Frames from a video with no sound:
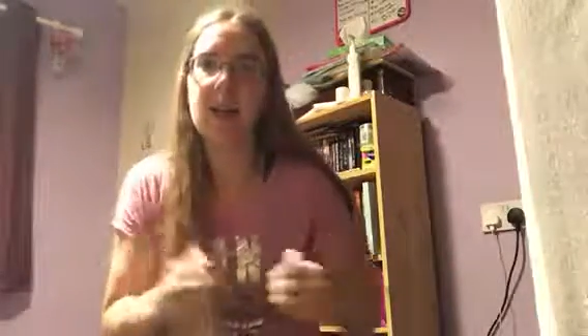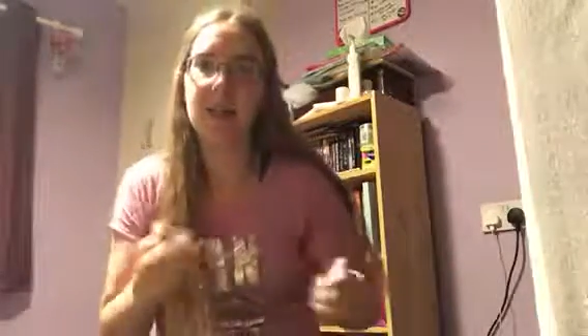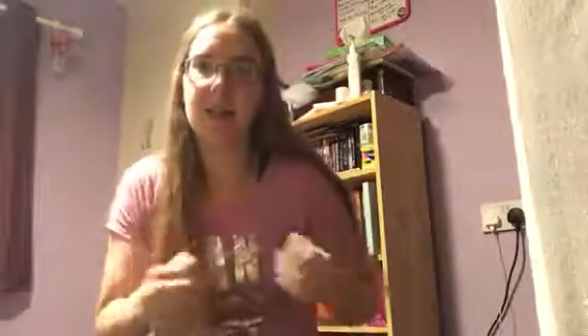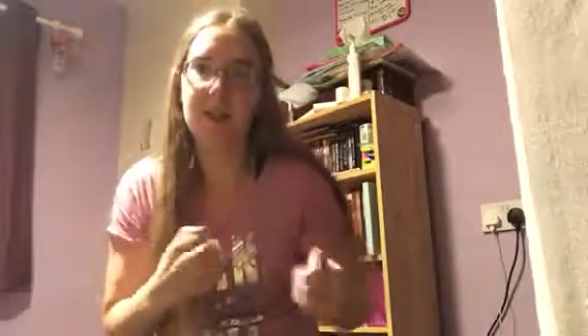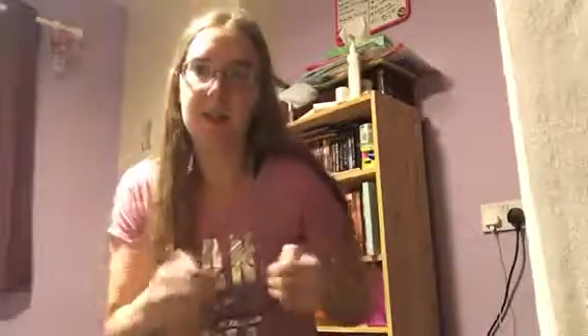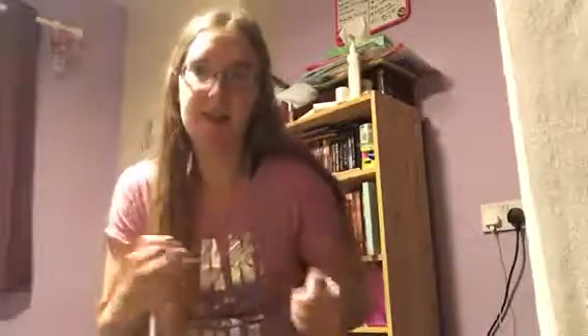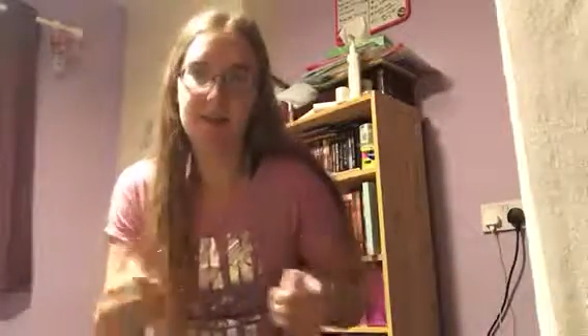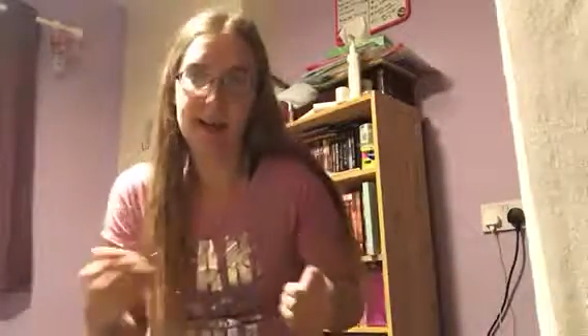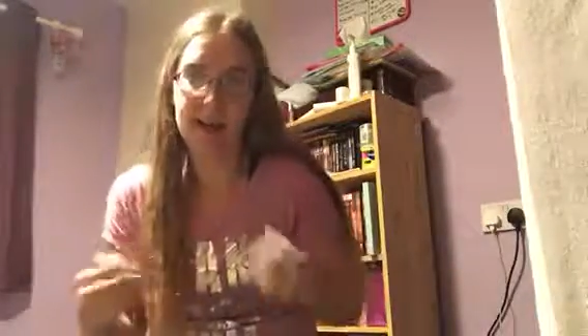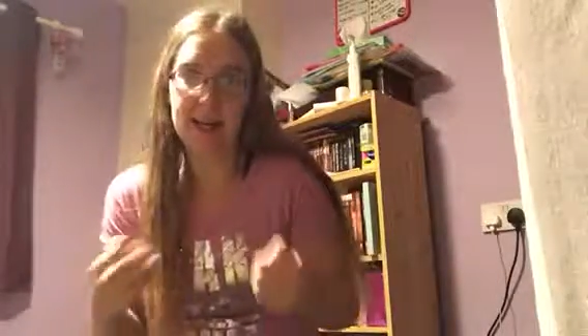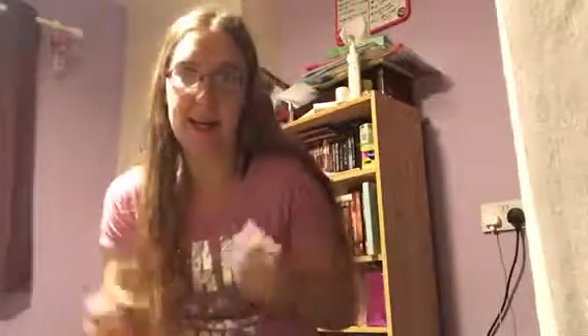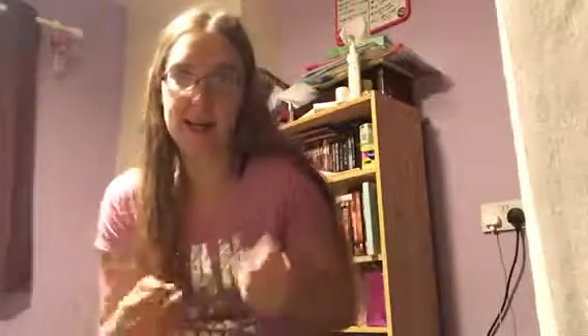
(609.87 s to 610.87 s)
to
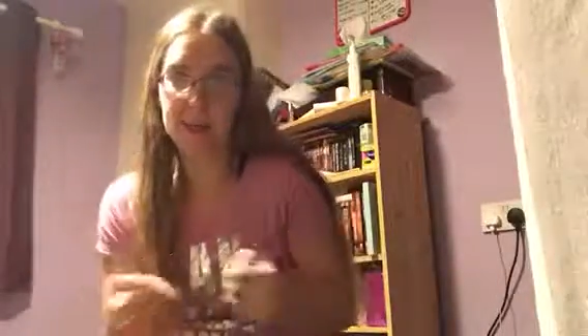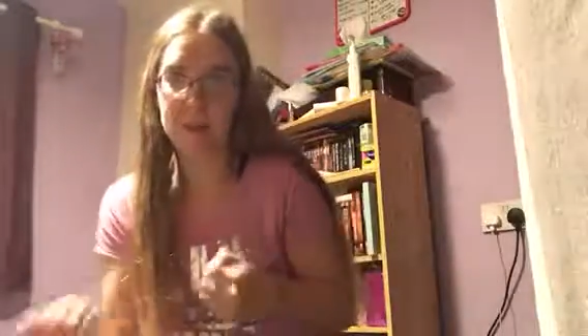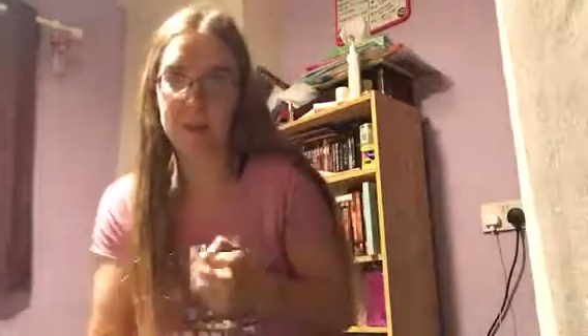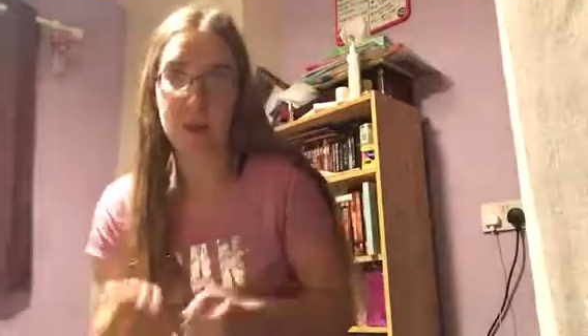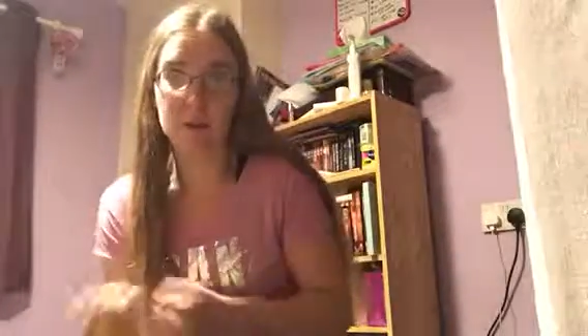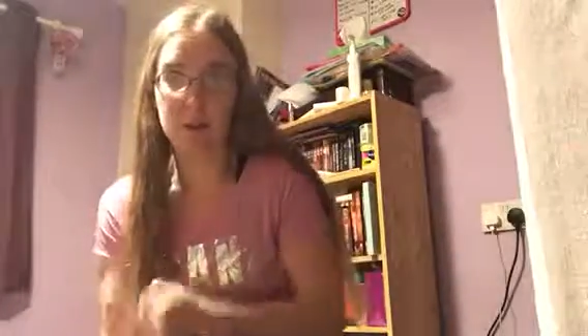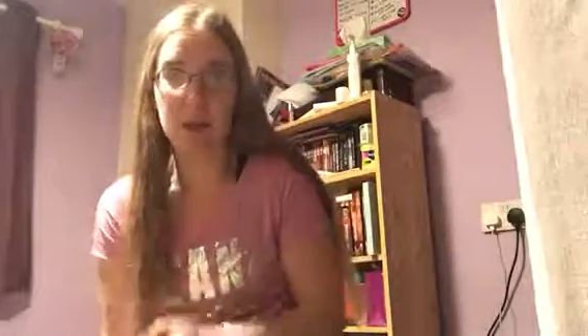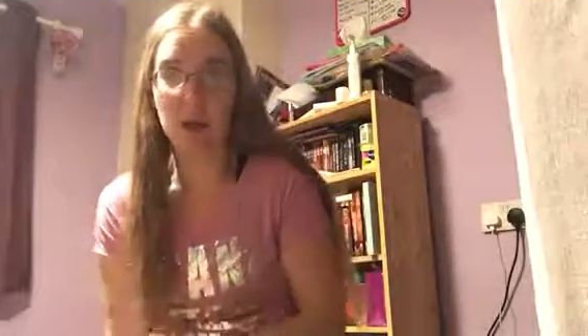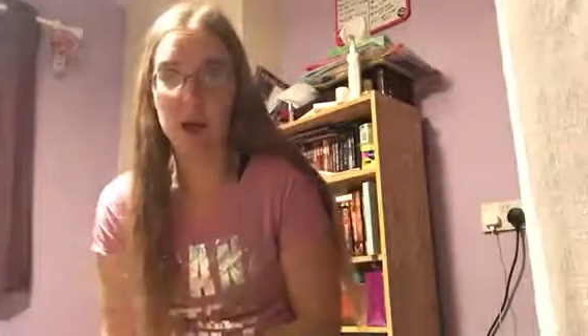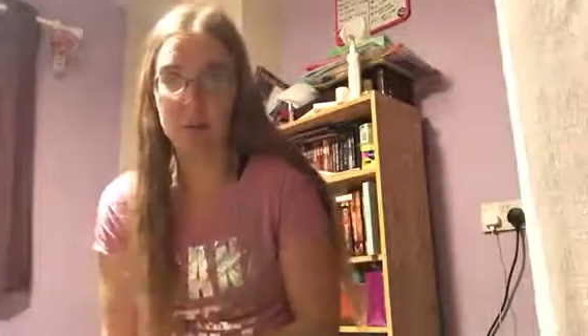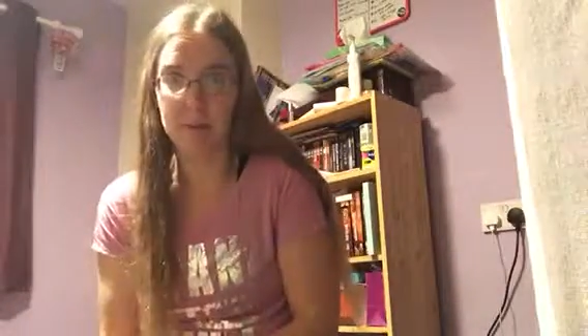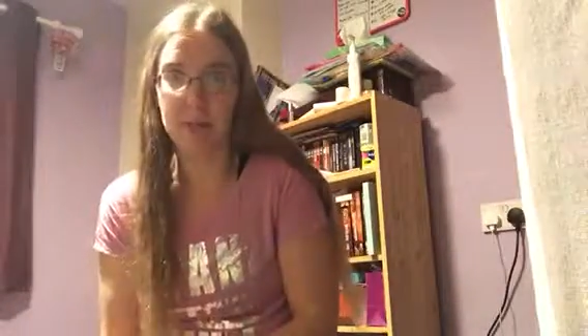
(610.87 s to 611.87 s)
self-regulate themselves to
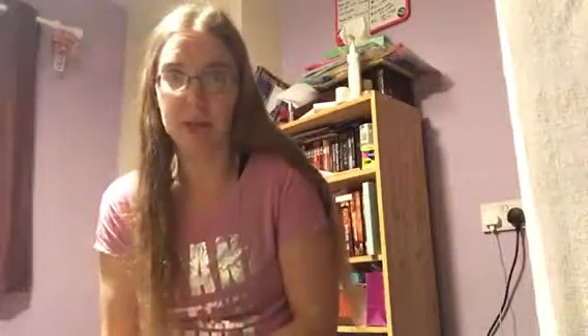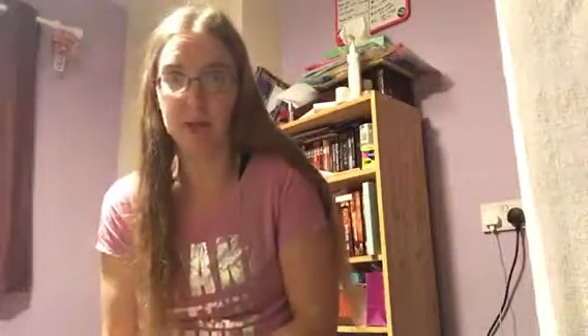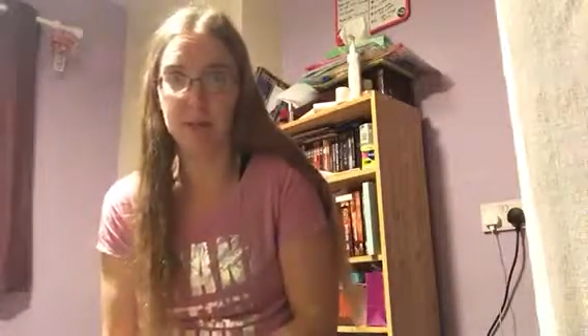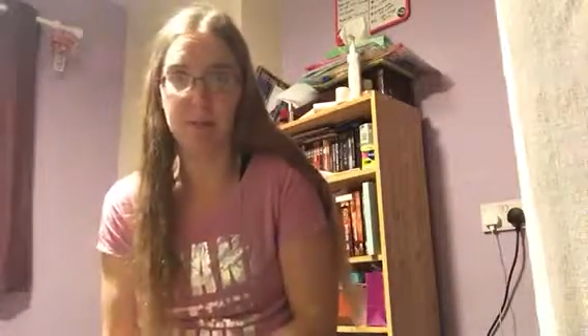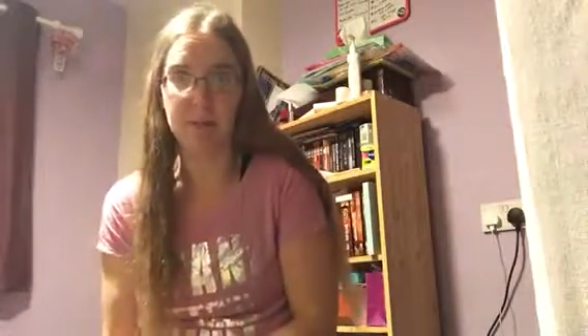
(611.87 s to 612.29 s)
calm down.